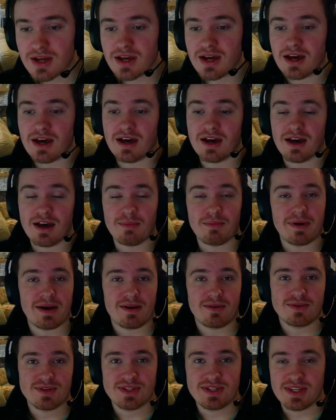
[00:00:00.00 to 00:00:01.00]

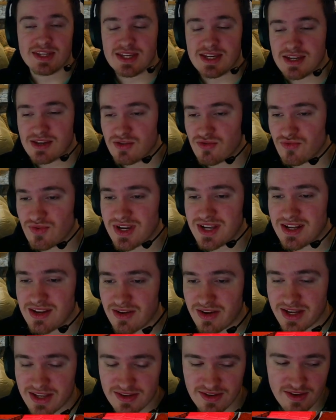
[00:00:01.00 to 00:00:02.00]
about the green
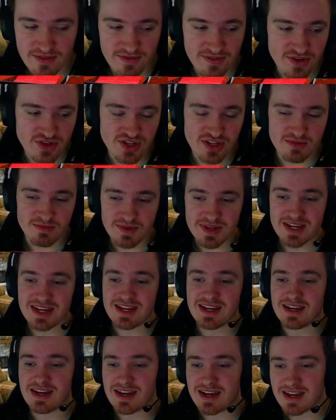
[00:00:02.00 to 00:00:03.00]
light officially
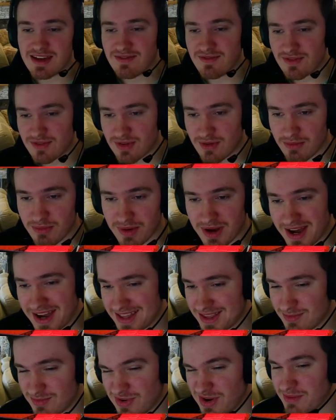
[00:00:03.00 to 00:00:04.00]
being given by
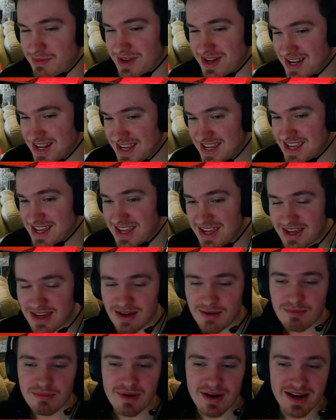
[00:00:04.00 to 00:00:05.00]
the Premier League,
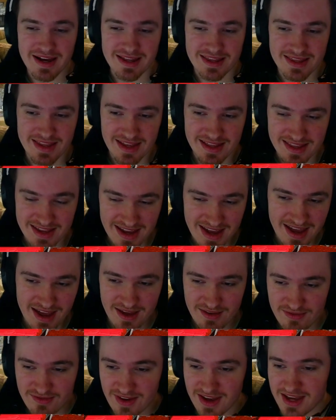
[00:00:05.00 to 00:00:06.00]
by then the
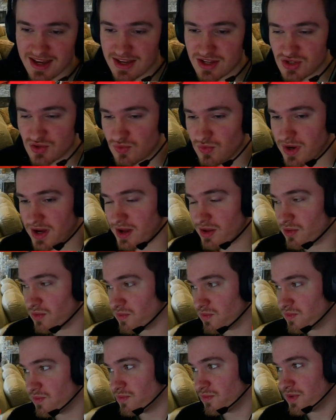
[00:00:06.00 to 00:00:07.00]
FA as well,
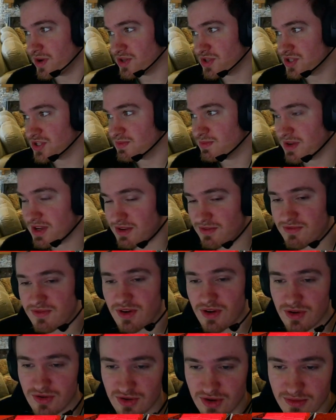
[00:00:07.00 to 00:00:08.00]
which has been
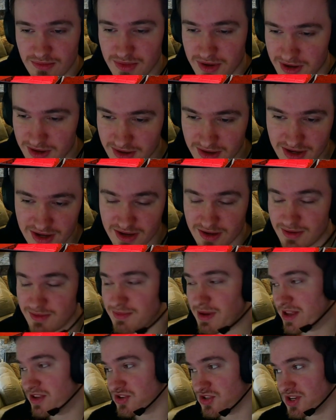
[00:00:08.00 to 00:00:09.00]
followed up by
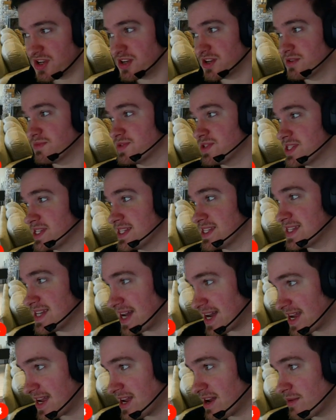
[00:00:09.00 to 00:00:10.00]
Ben Jacobs
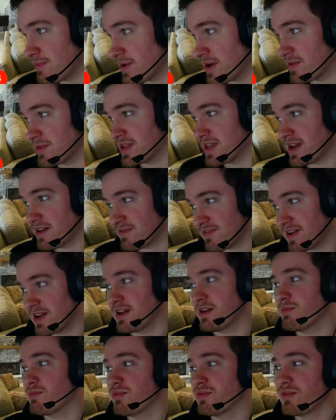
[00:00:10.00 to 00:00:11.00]
today about the FA
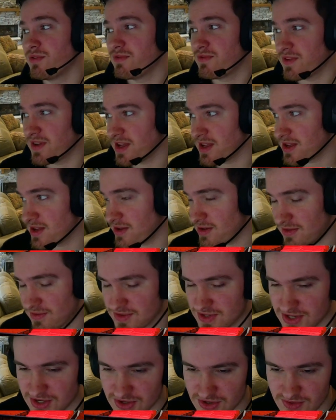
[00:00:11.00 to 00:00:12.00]
approving of
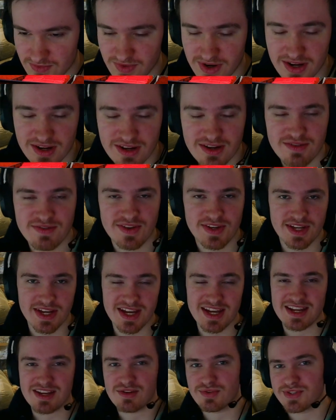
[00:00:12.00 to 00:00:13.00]
Sir Jim Ratcliffe and
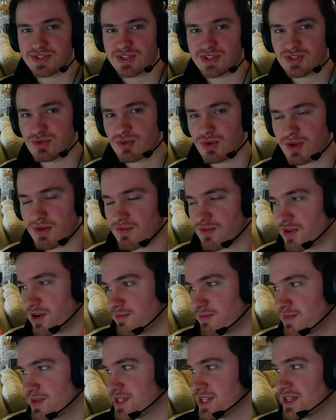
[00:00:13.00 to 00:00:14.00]
INEOS's
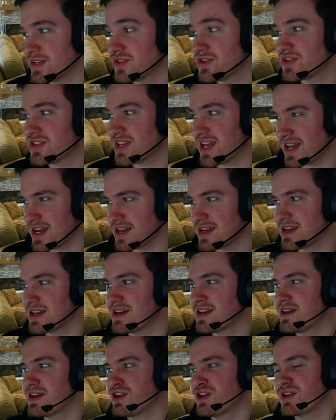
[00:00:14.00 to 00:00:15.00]
25% stake
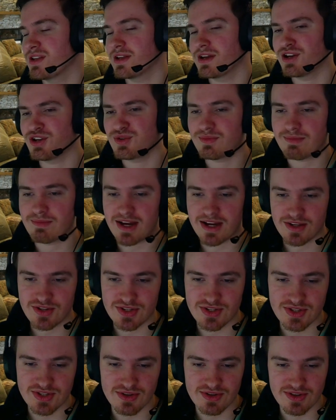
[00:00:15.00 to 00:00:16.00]
in
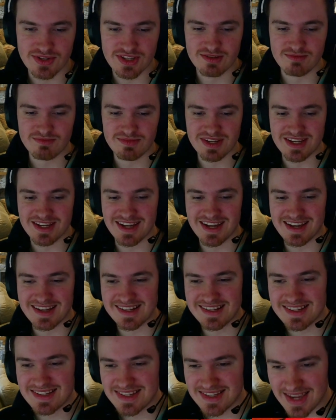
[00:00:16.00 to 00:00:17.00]
Manchester United being
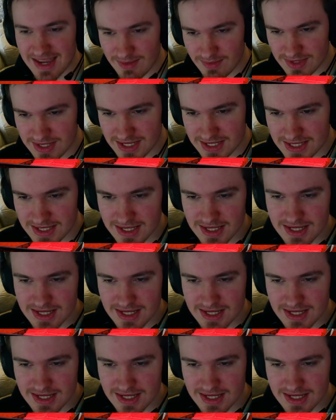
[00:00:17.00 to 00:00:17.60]
accepted.